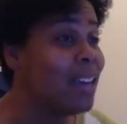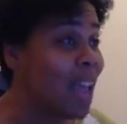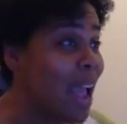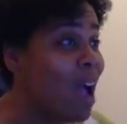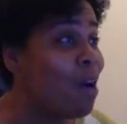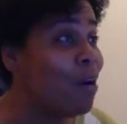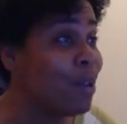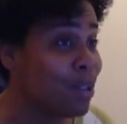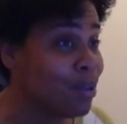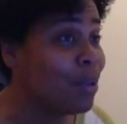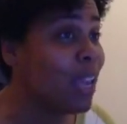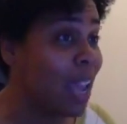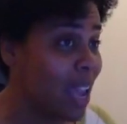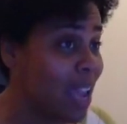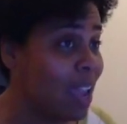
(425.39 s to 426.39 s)
Now you
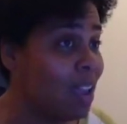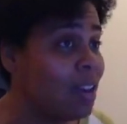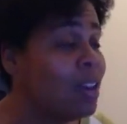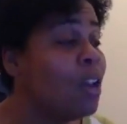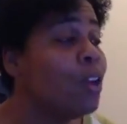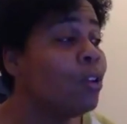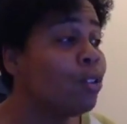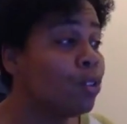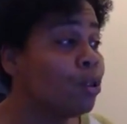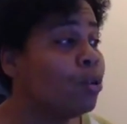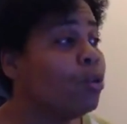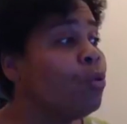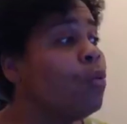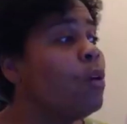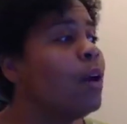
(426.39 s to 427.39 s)
can
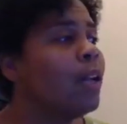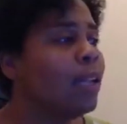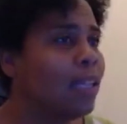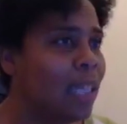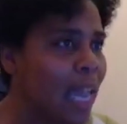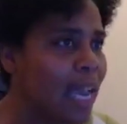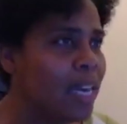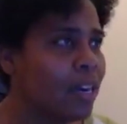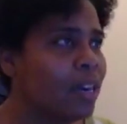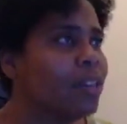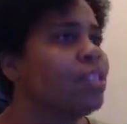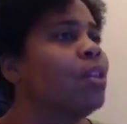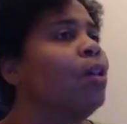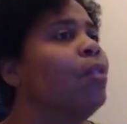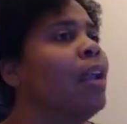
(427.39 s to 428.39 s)
through Later.
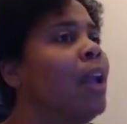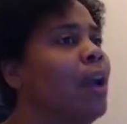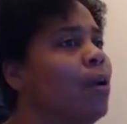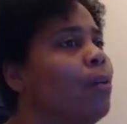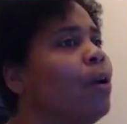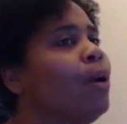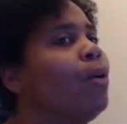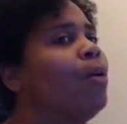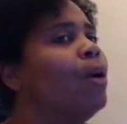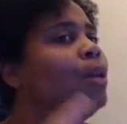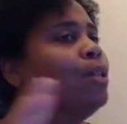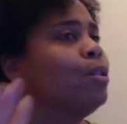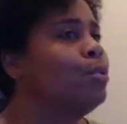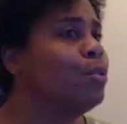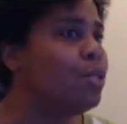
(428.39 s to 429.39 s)
So now we're
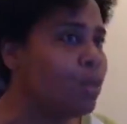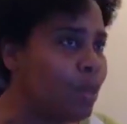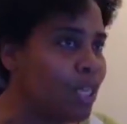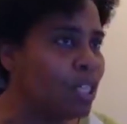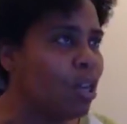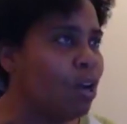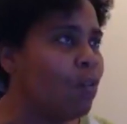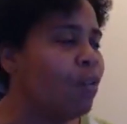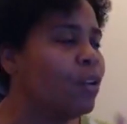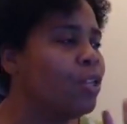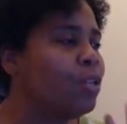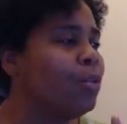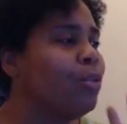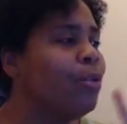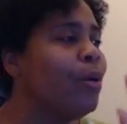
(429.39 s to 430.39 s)
going to switch over
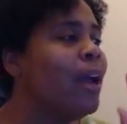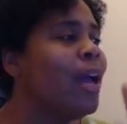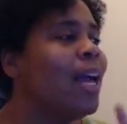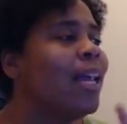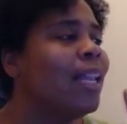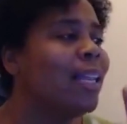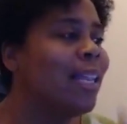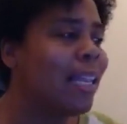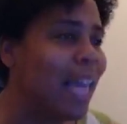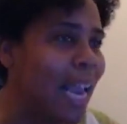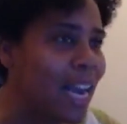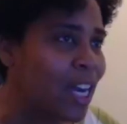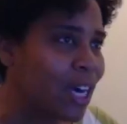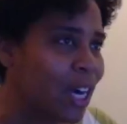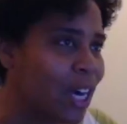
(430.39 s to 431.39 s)
to
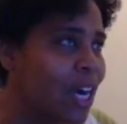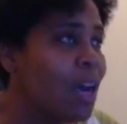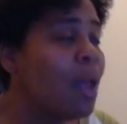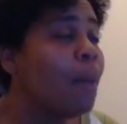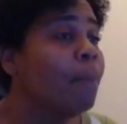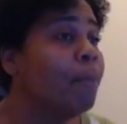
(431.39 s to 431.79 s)
Later.